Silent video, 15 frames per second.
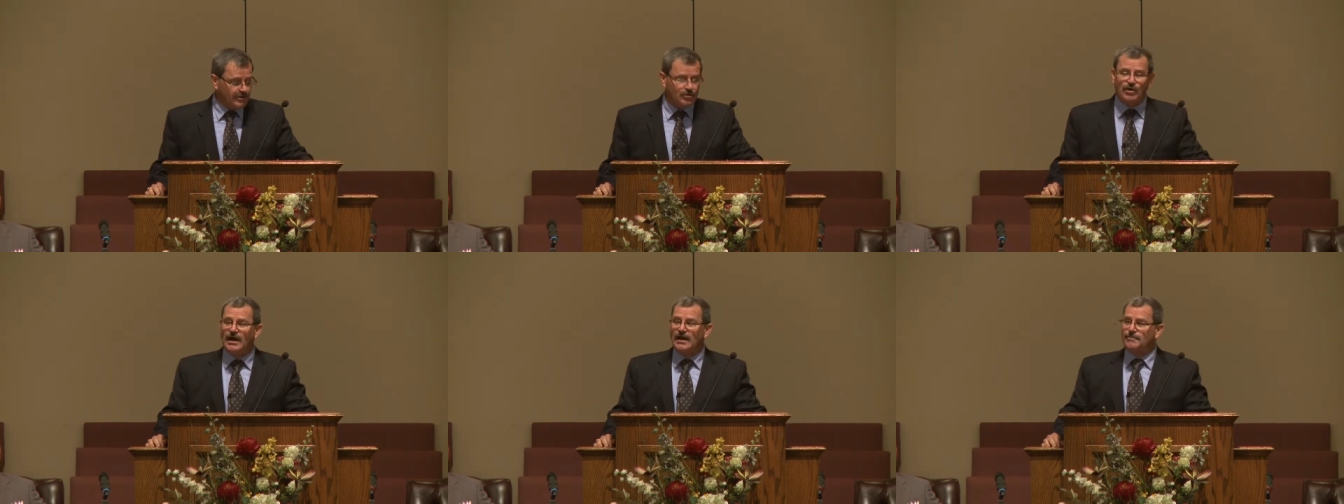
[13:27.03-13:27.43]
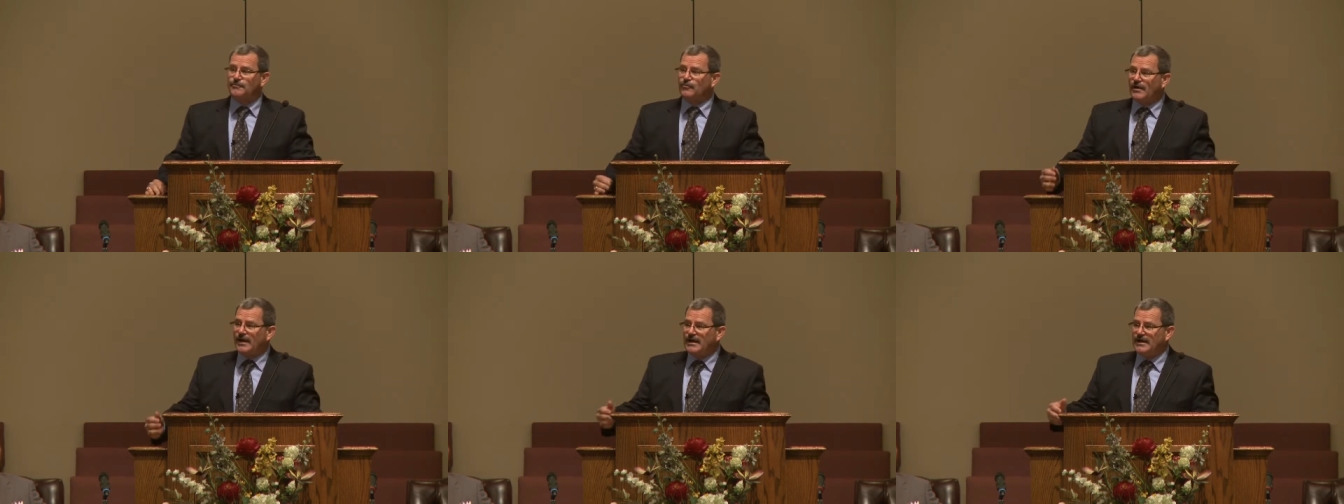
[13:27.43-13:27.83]
you got to
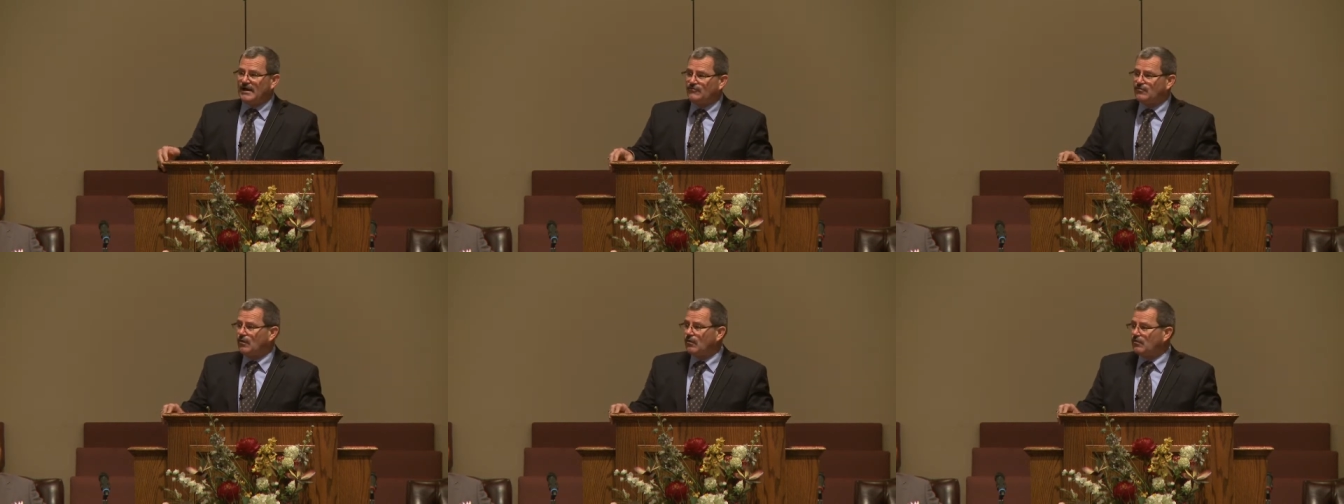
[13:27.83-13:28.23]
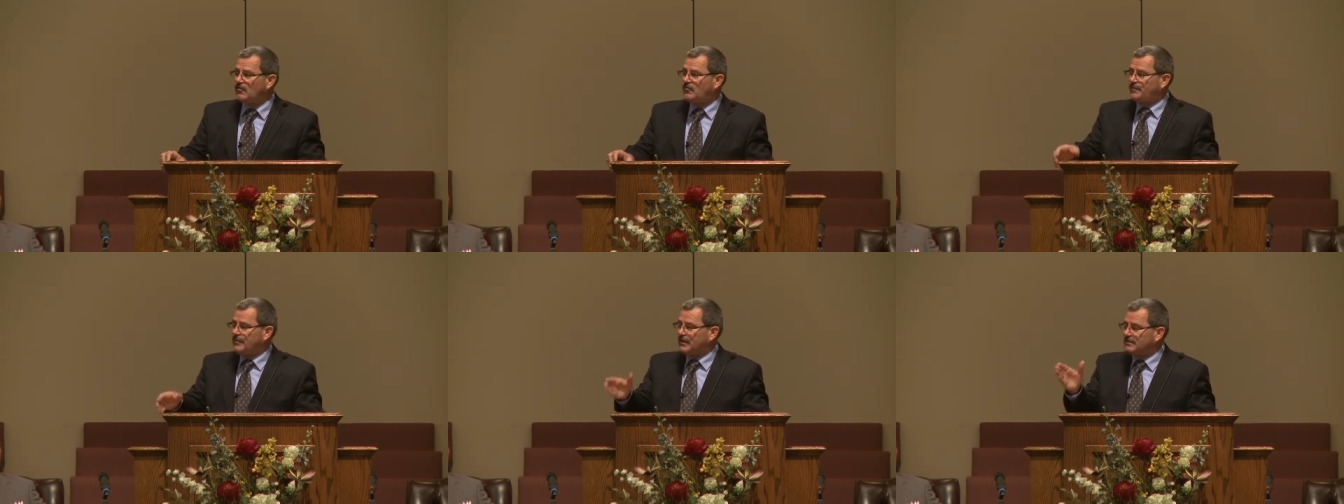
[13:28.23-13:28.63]
pray and ask the Holy
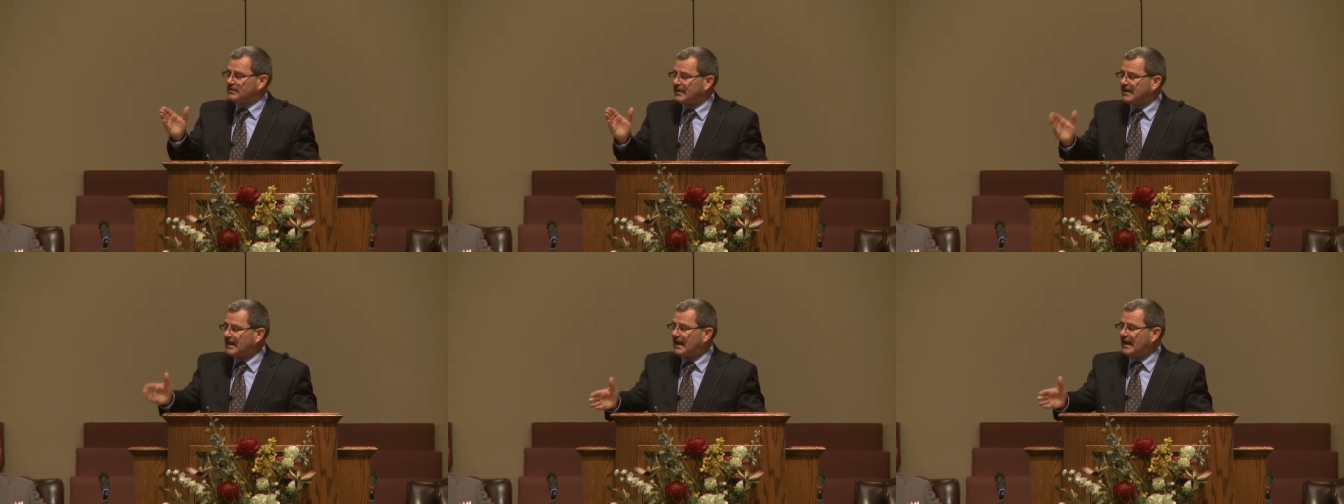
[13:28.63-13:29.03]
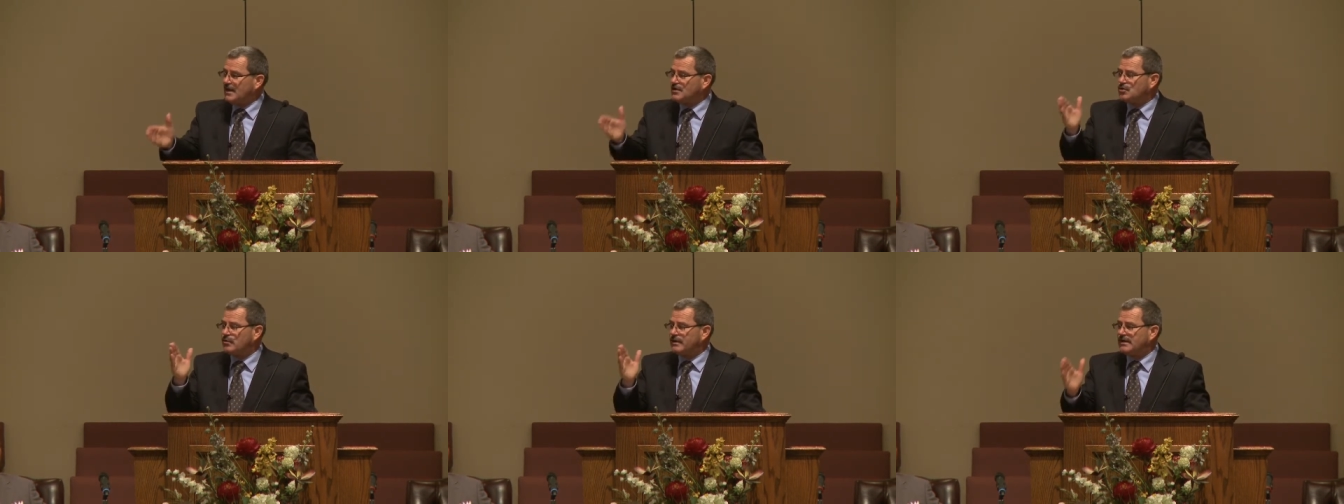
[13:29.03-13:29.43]
Spirit to guide
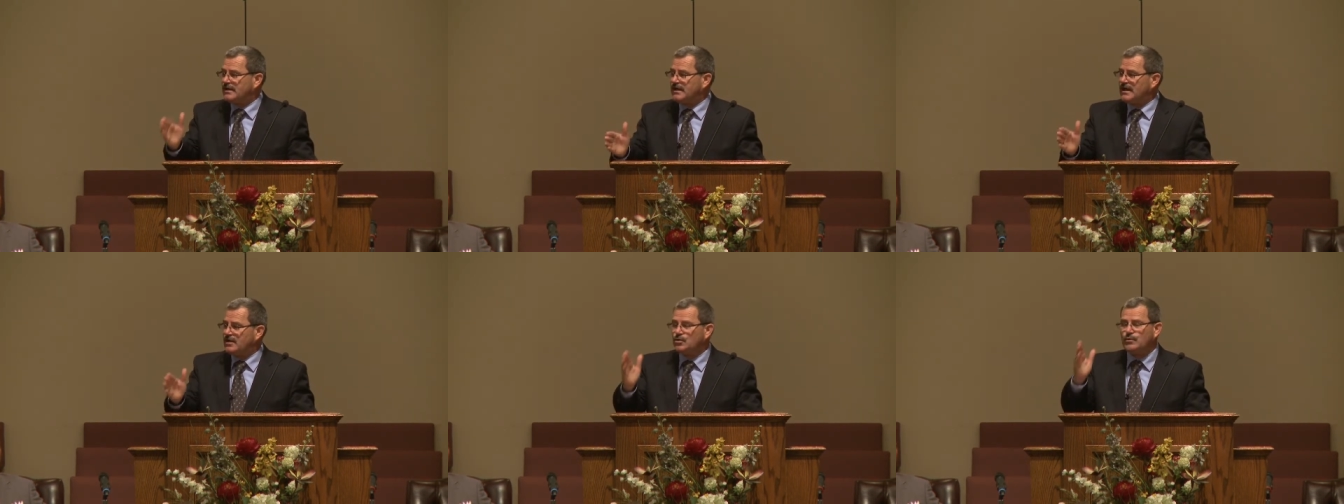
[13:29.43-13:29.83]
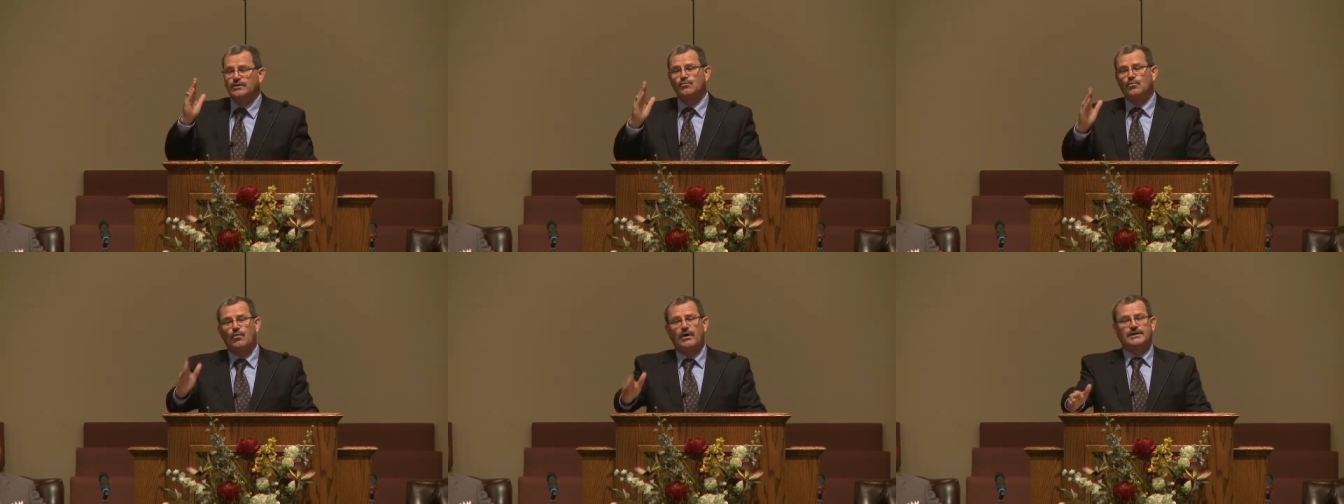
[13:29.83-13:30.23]
you and lead you in
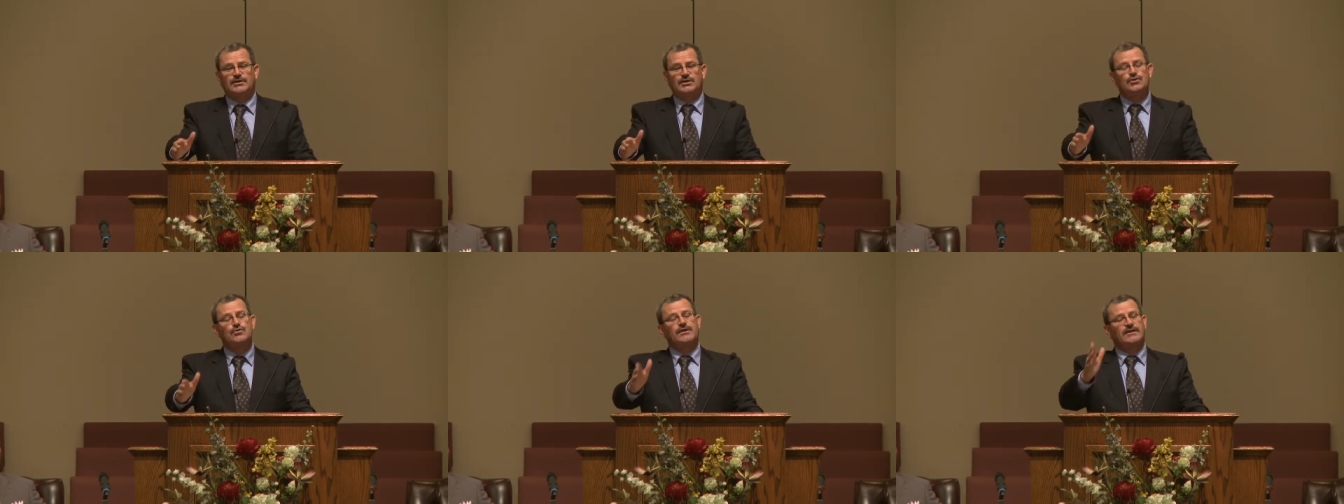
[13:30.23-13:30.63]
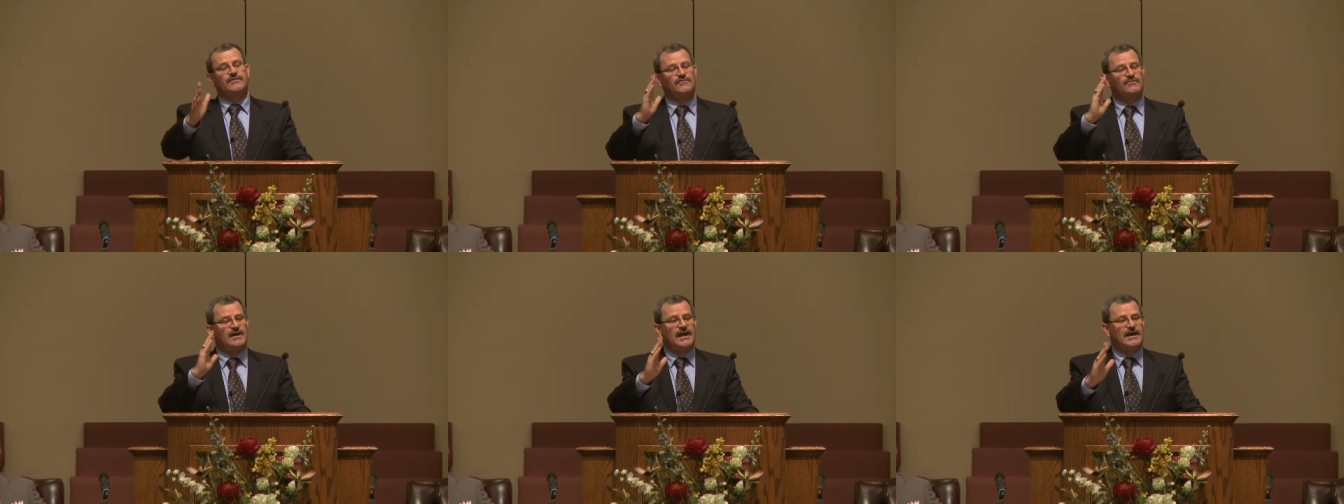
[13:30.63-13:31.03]
what you can
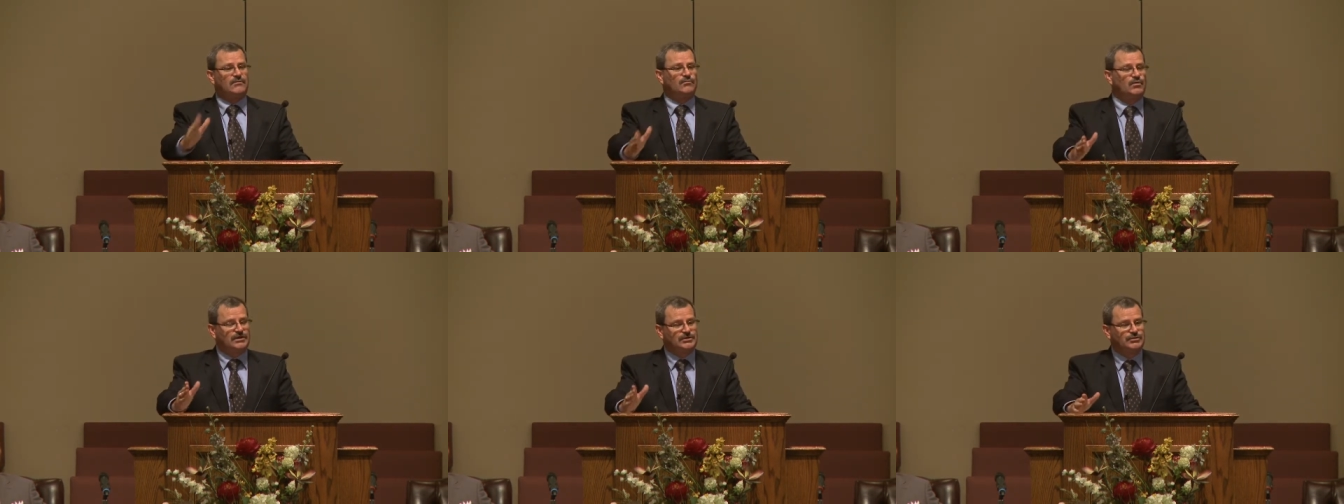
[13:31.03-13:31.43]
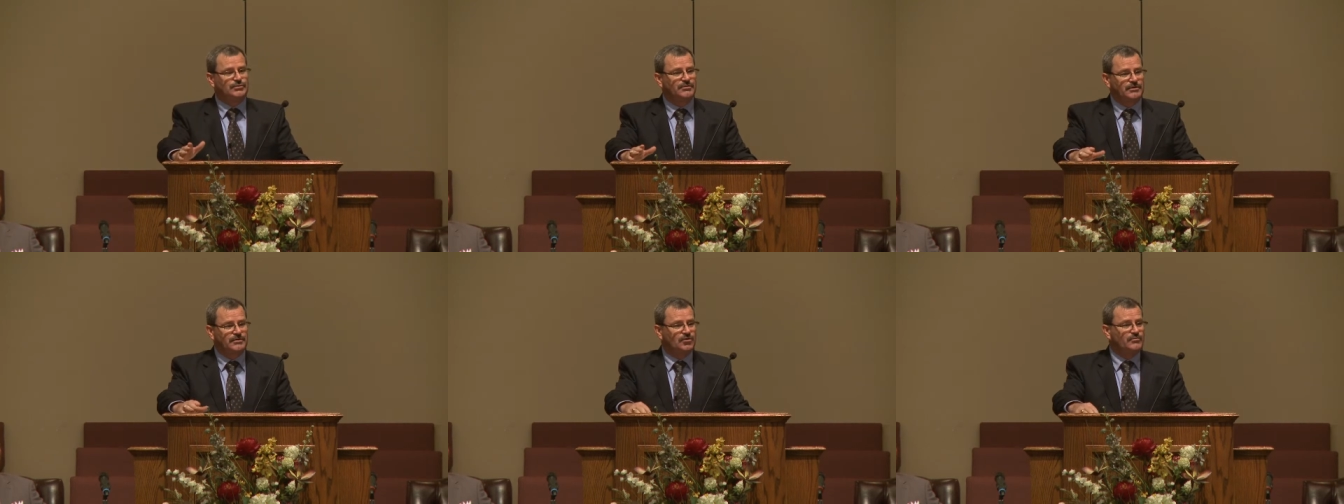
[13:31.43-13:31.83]
say and what you can do,